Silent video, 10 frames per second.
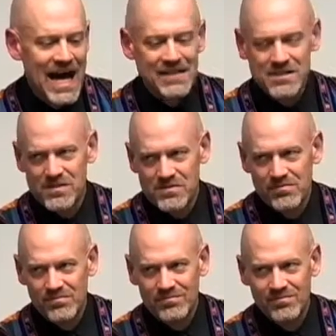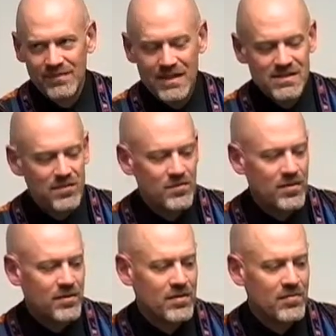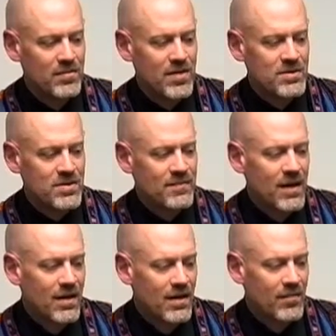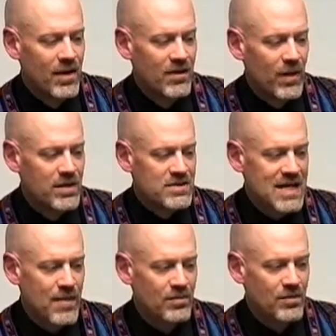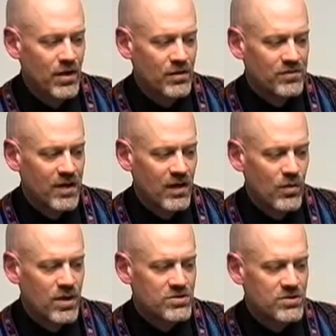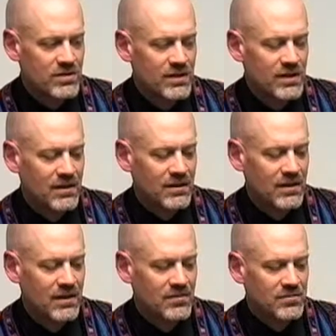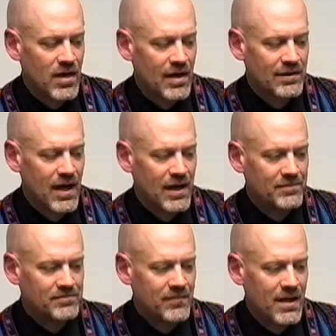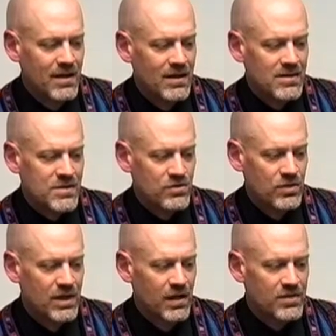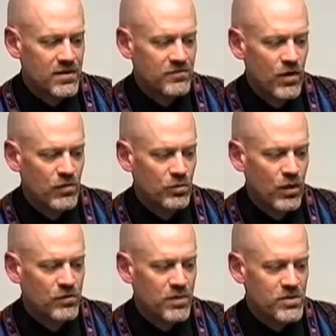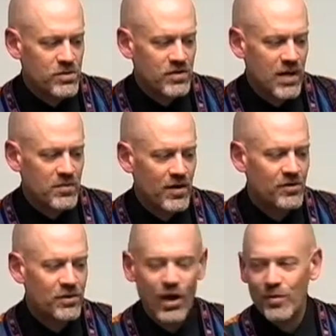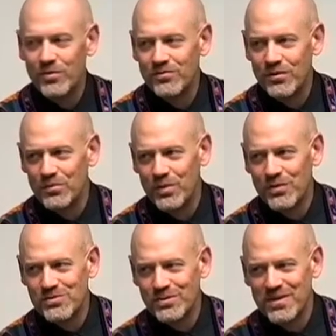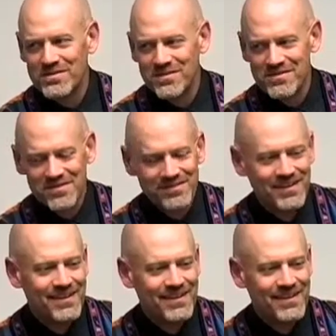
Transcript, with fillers: that's, that's something to be mentioned. By the way, I just happened to notice a question in uh, online. Is it true that LDS folks wear a special type of undergarment for spiritual reasons?